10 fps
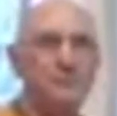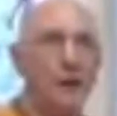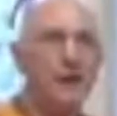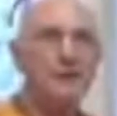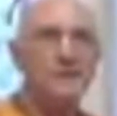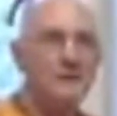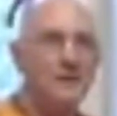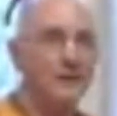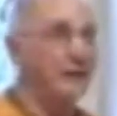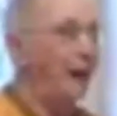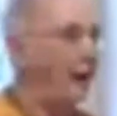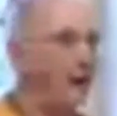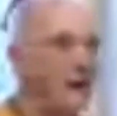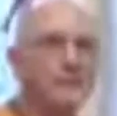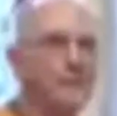Right?
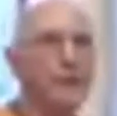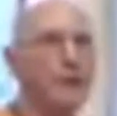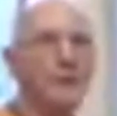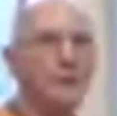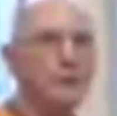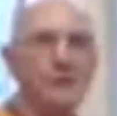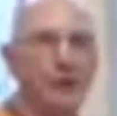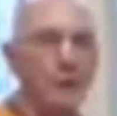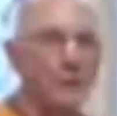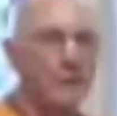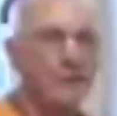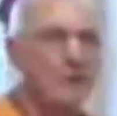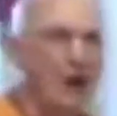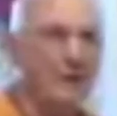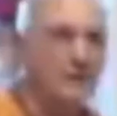Nahang vipro, nachanarapati
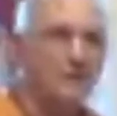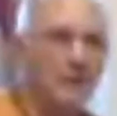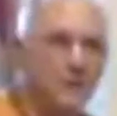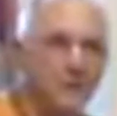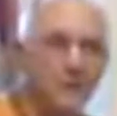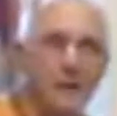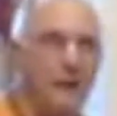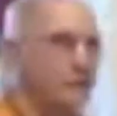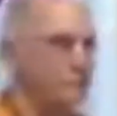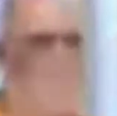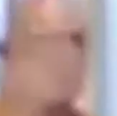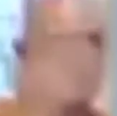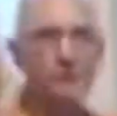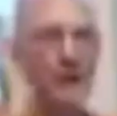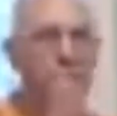napi vaishudin. That's
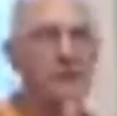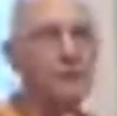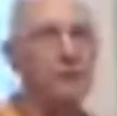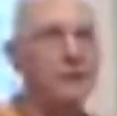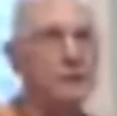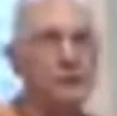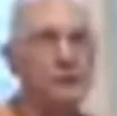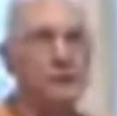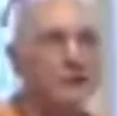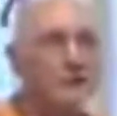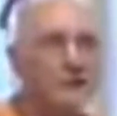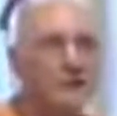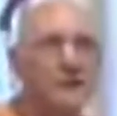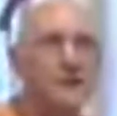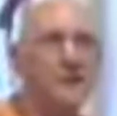exactly where I start.
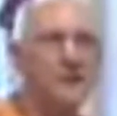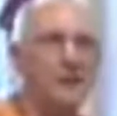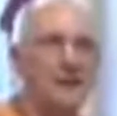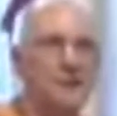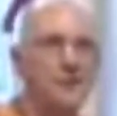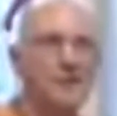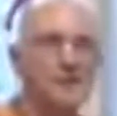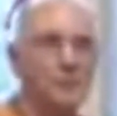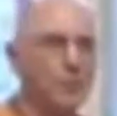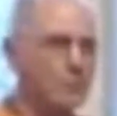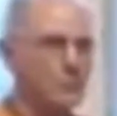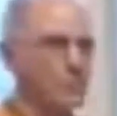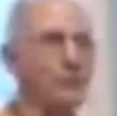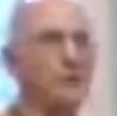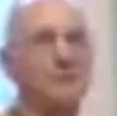I just think, whoop,
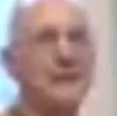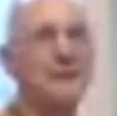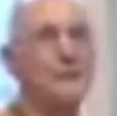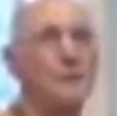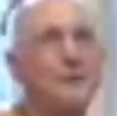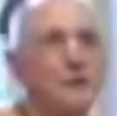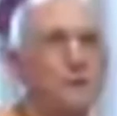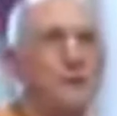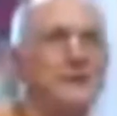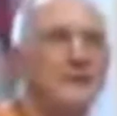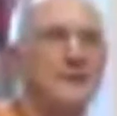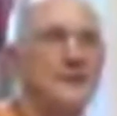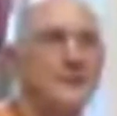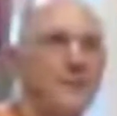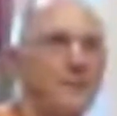cool, made it through another one.
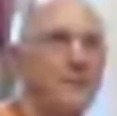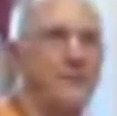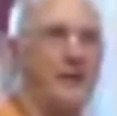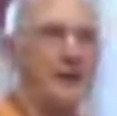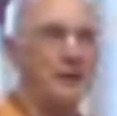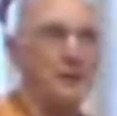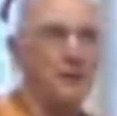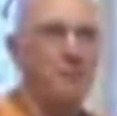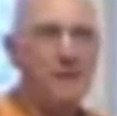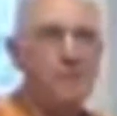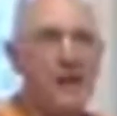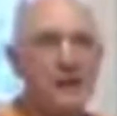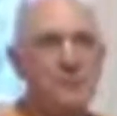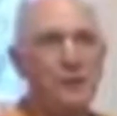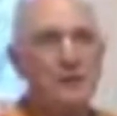That little baby
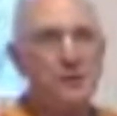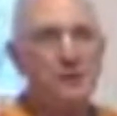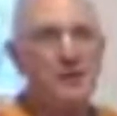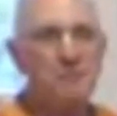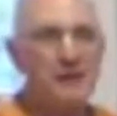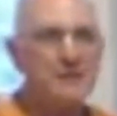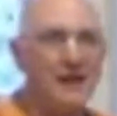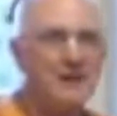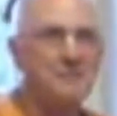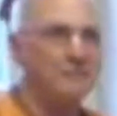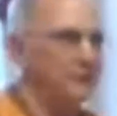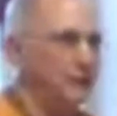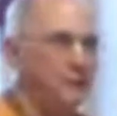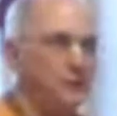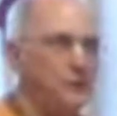aspirin I took at bedtime
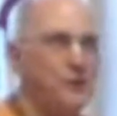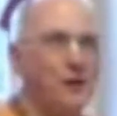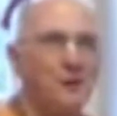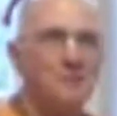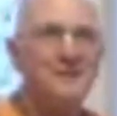did the job.